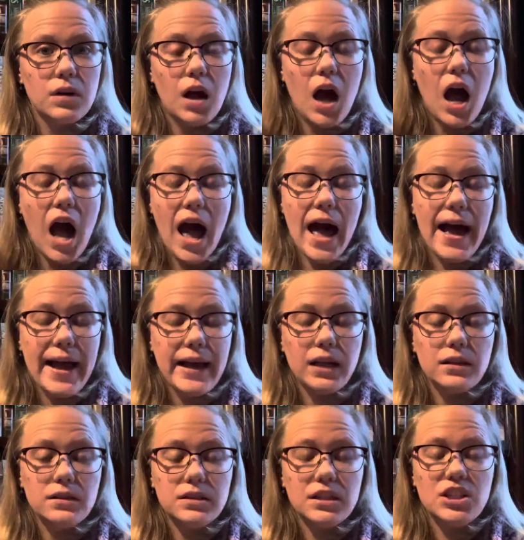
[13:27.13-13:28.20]
I
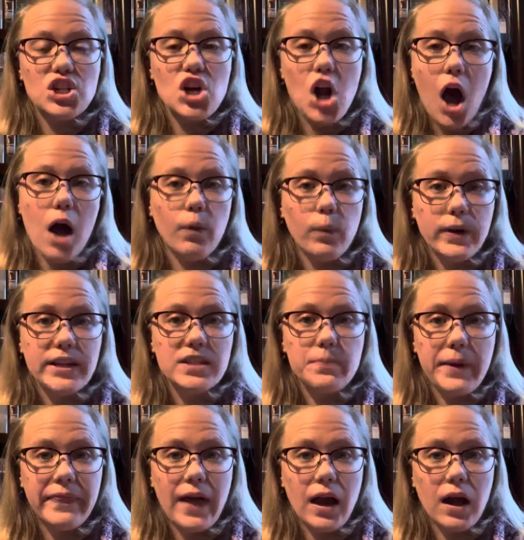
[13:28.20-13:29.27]
did not want to
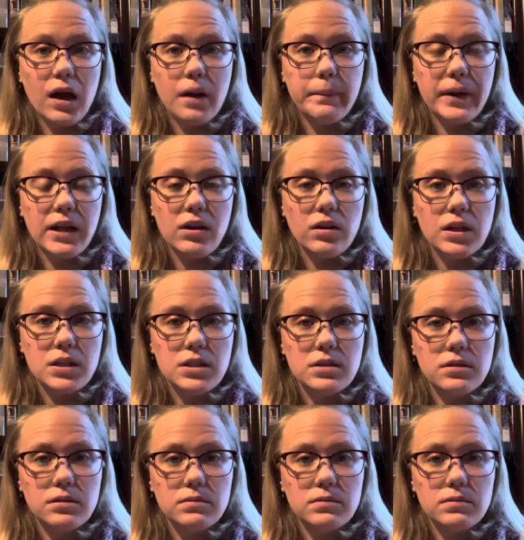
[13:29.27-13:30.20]
spend that kind of money on this.